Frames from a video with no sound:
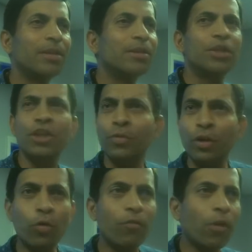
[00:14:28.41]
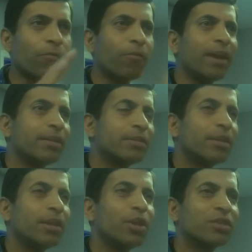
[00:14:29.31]
See, we look for friends.
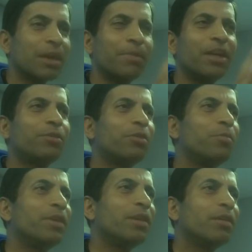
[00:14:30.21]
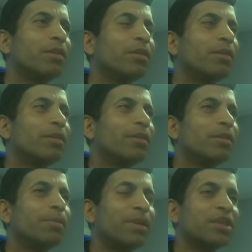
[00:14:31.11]
Somebody told me
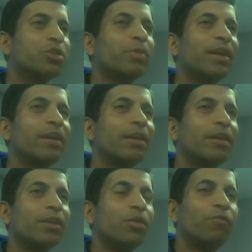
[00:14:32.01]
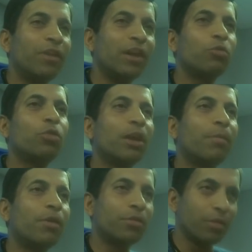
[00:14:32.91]
the best way to feel good
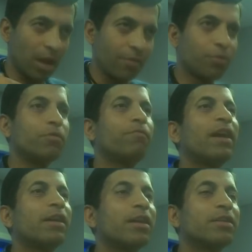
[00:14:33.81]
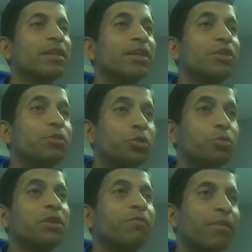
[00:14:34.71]
about our own fatness is to
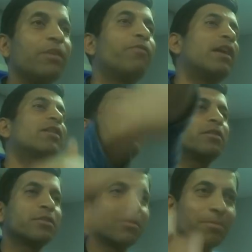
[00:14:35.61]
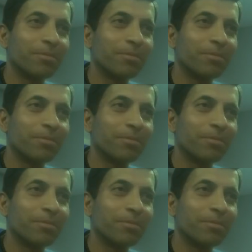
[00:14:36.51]
choose a friend fatter than us.